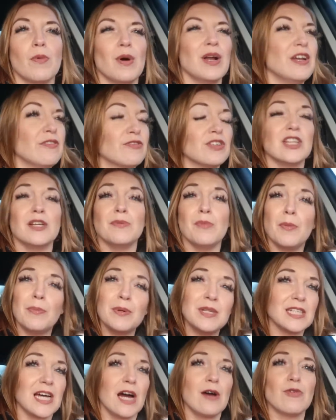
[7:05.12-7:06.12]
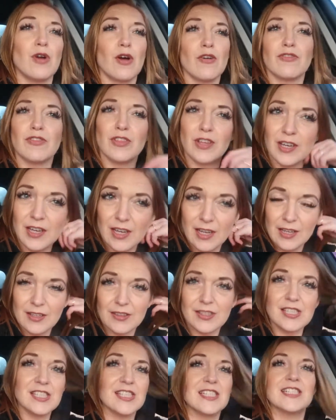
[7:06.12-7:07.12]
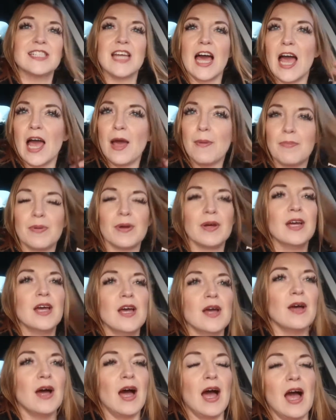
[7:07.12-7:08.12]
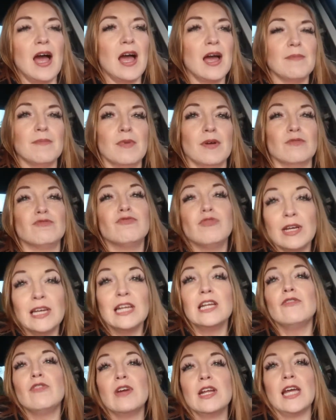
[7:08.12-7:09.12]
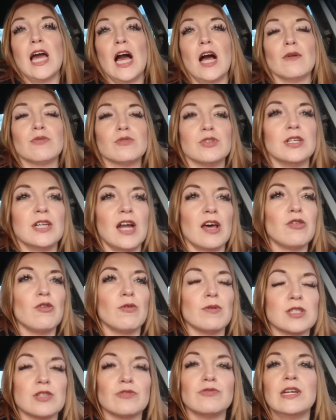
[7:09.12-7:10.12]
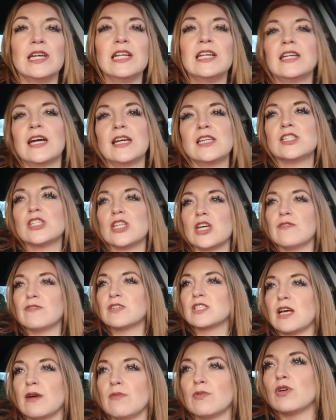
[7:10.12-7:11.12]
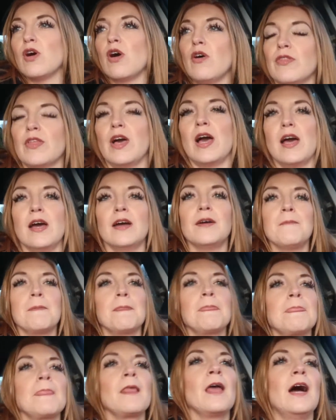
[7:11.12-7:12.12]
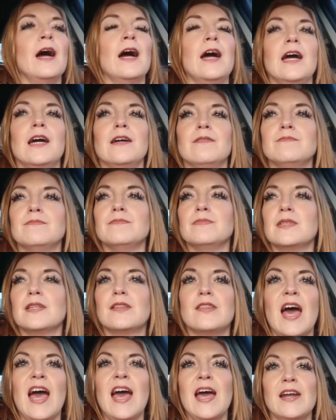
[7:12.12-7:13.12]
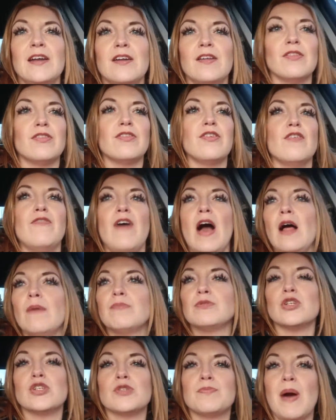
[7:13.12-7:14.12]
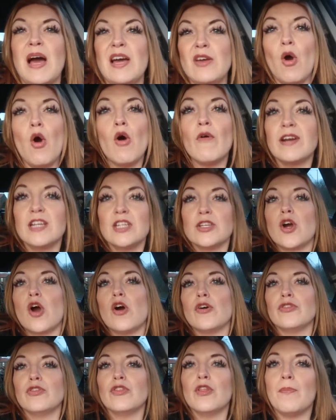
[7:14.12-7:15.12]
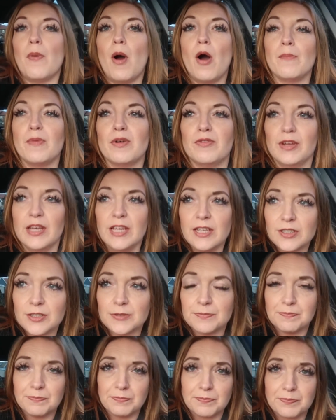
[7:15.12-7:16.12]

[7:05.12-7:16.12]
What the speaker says: They were lifting them up and down off the step. Really, really helped her, and I thought it was a really nice service that we got there. Then they've helped us by already cutting the bottom of it.